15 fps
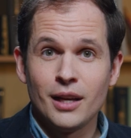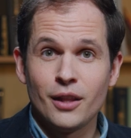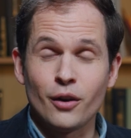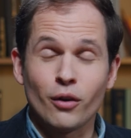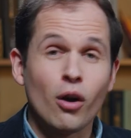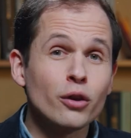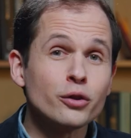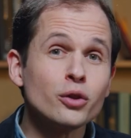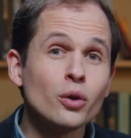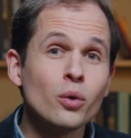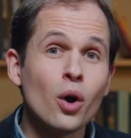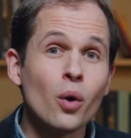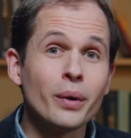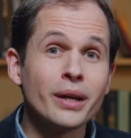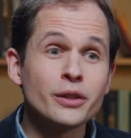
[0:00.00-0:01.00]
They're also
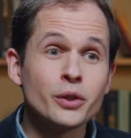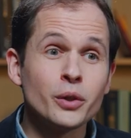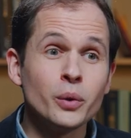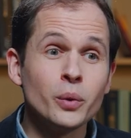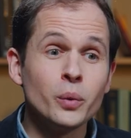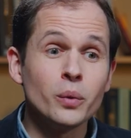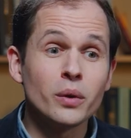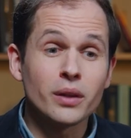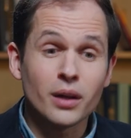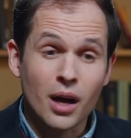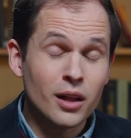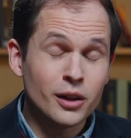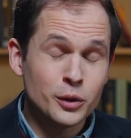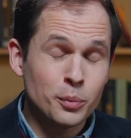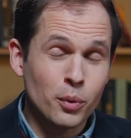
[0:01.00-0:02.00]
going to, the
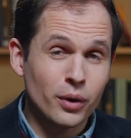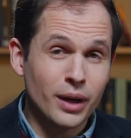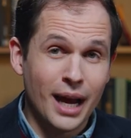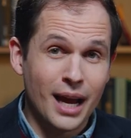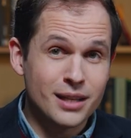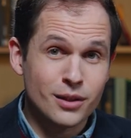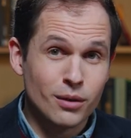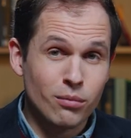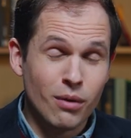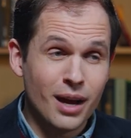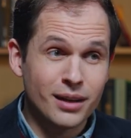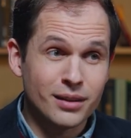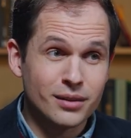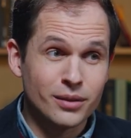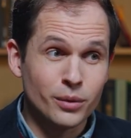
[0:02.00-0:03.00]
College Board has the
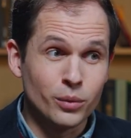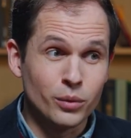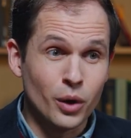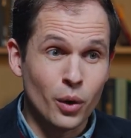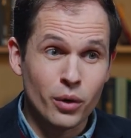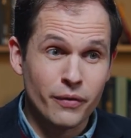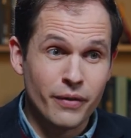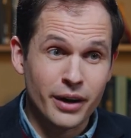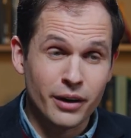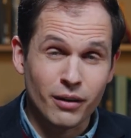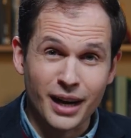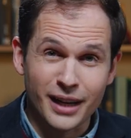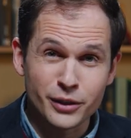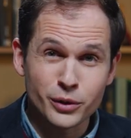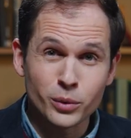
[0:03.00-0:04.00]
right to notify your
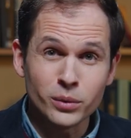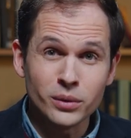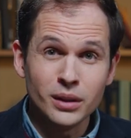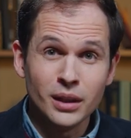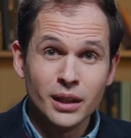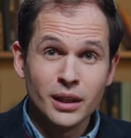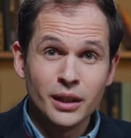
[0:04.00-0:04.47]
high school,